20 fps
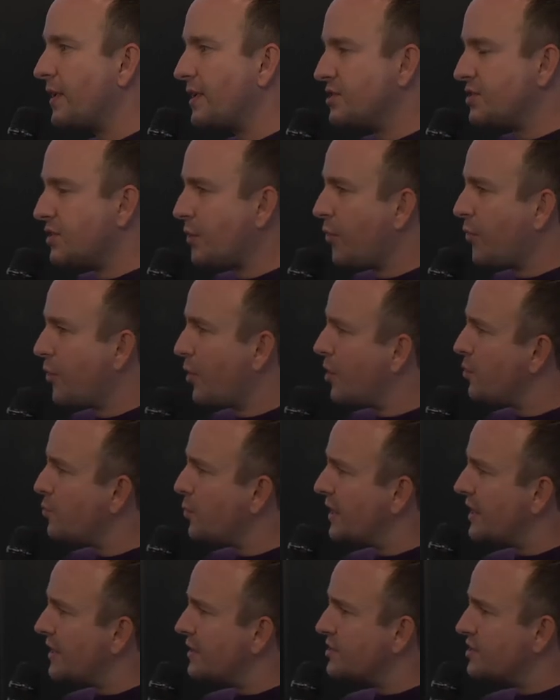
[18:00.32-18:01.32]
it's the third
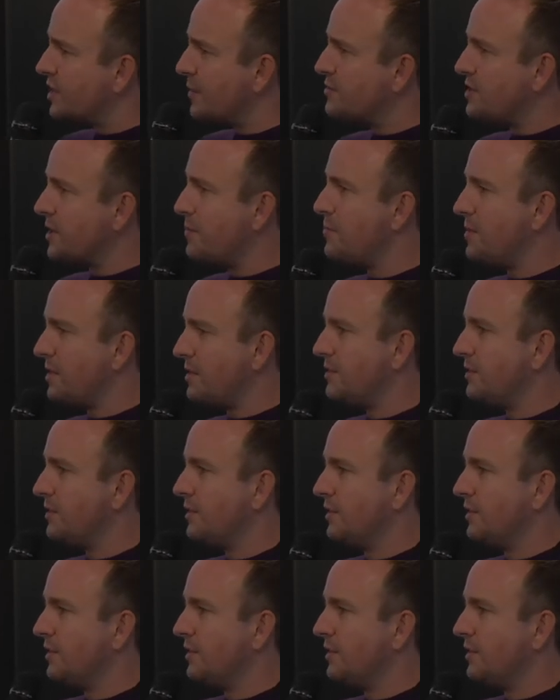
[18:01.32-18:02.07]
week in September.